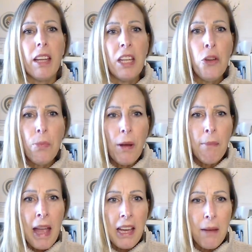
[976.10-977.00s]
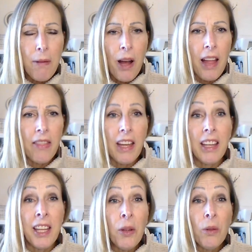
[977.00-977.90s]
You put makeup on that
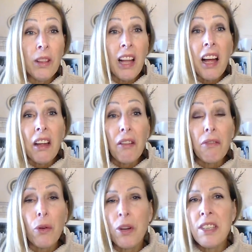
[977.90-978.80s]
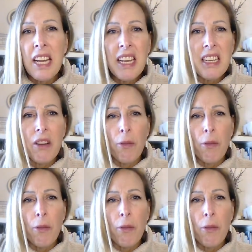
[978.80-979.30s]
you love or didn't,